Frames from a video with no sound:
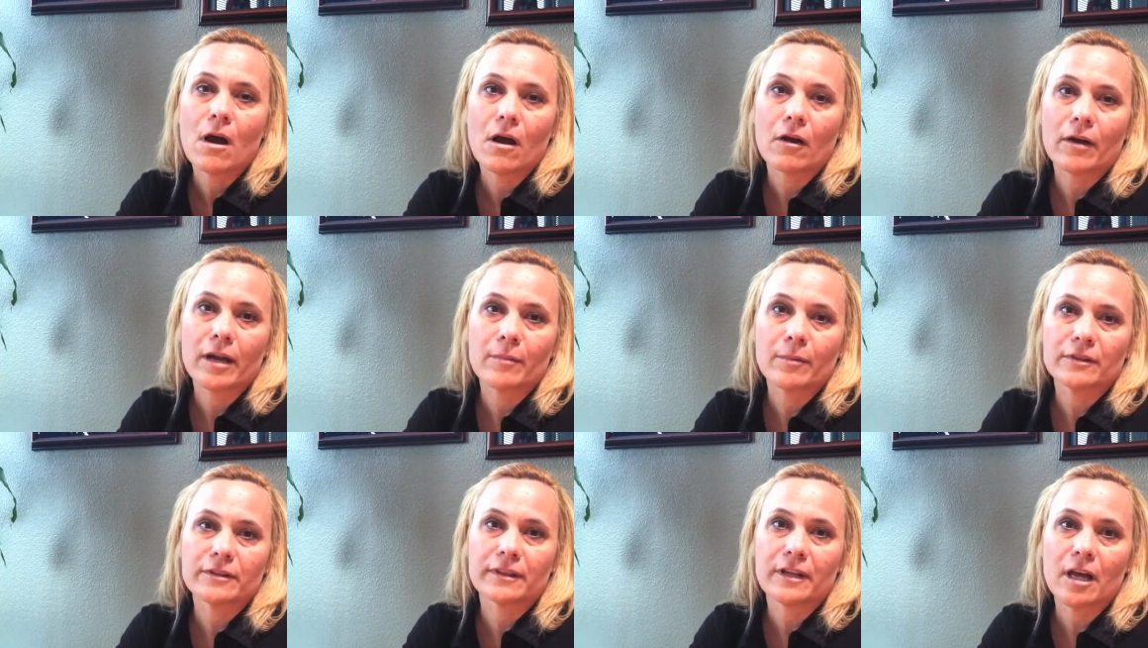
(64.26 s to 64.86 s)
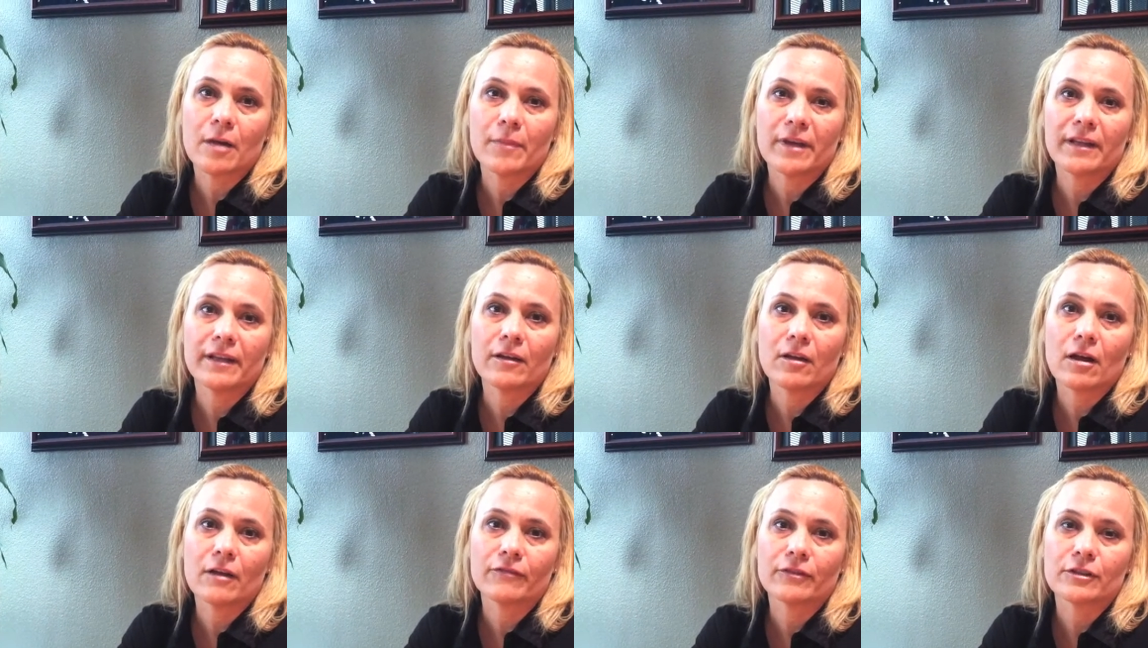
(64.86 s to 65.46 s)
are able to come in and
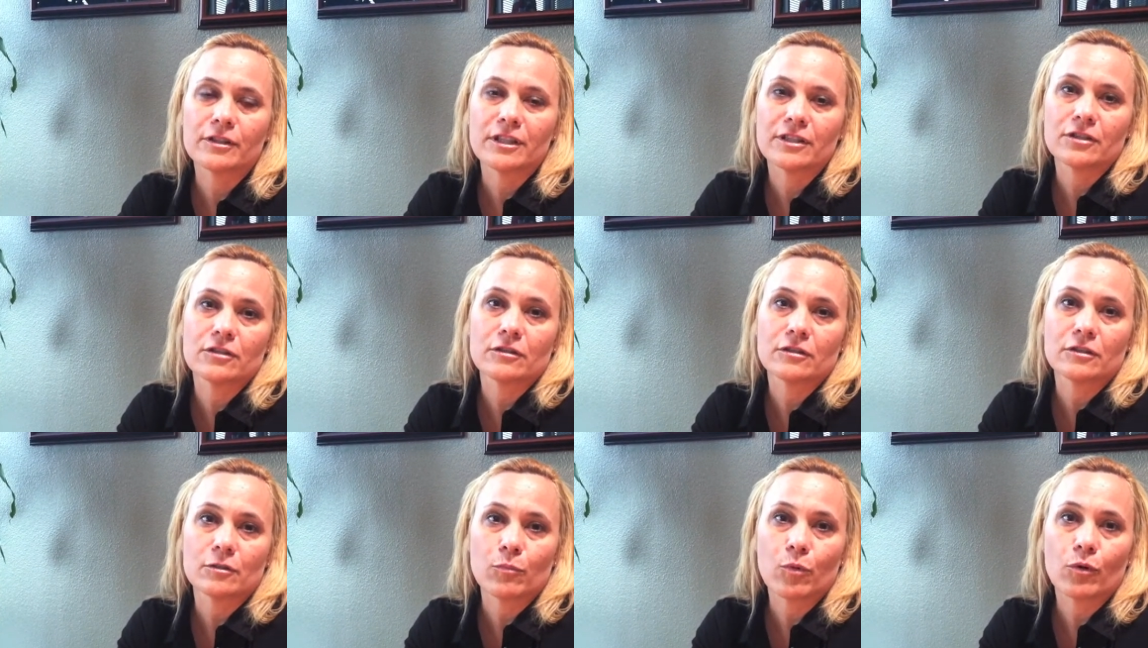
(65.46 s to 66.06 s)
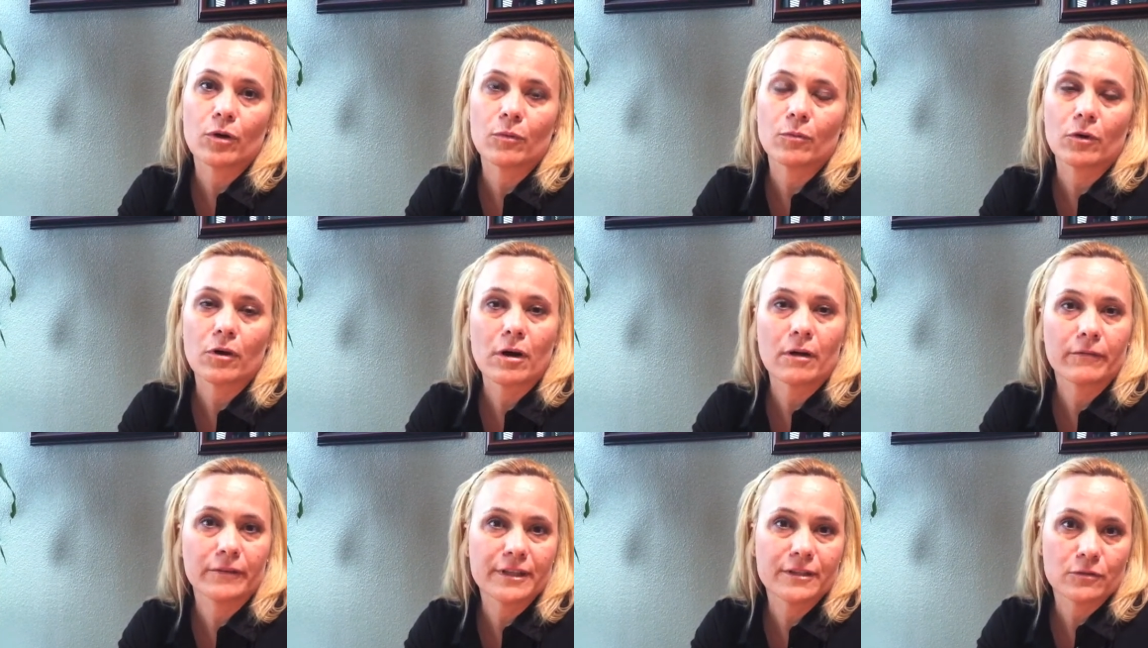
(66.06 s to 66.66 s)
offer additional support where
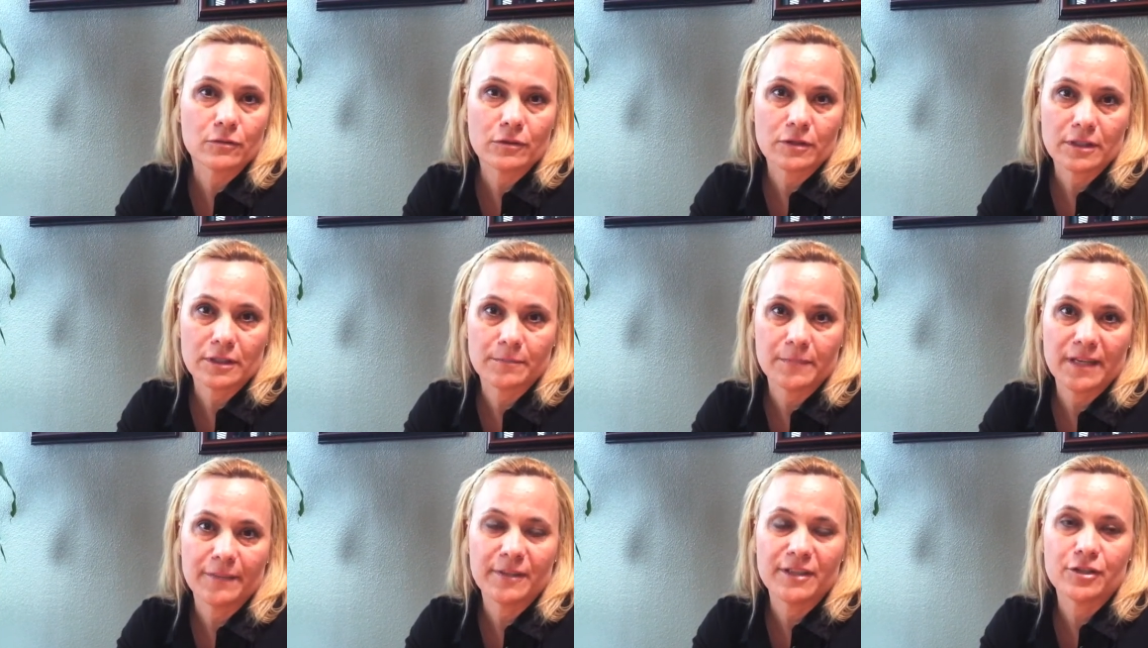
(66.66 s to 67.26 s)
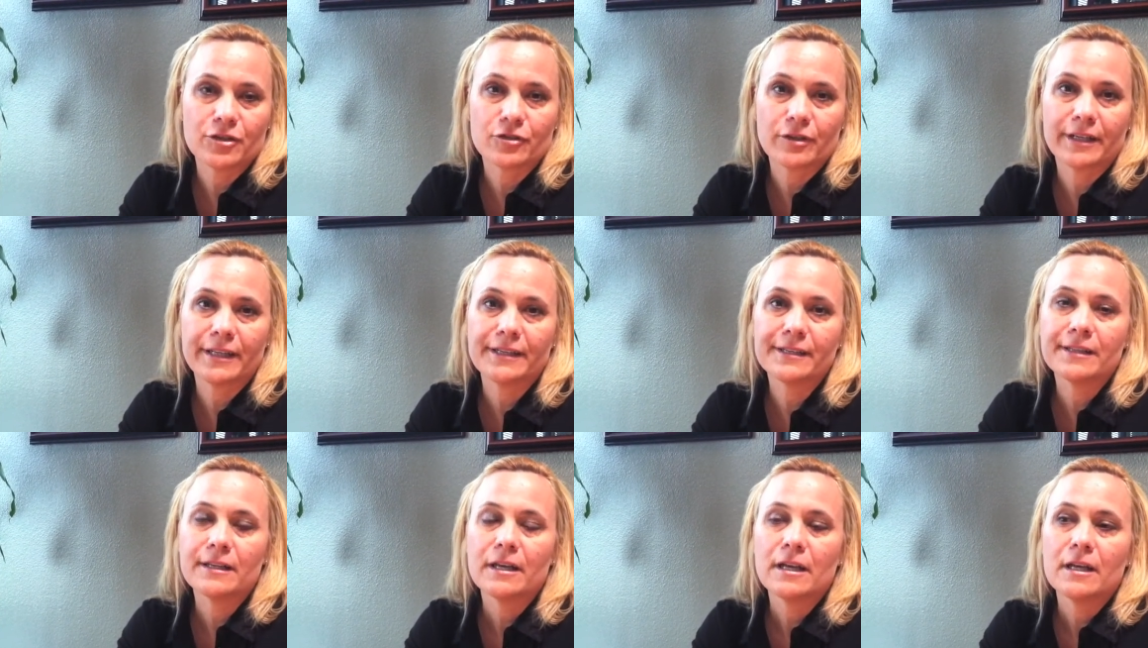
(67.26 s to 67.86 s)
our resources may be
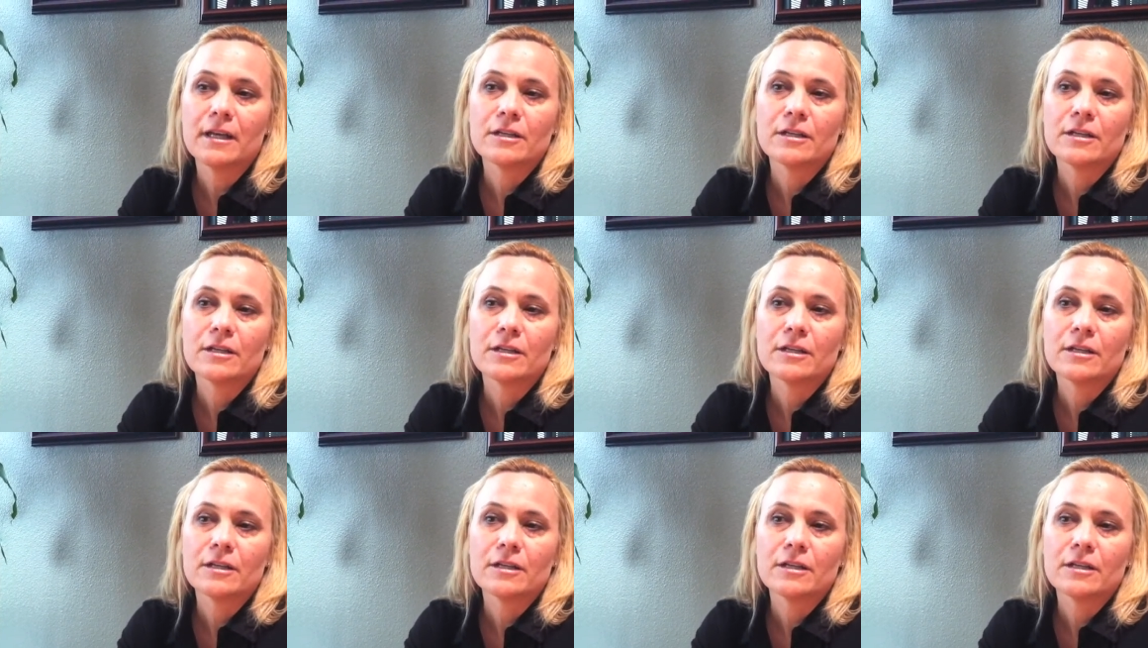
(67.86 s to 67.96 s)
strained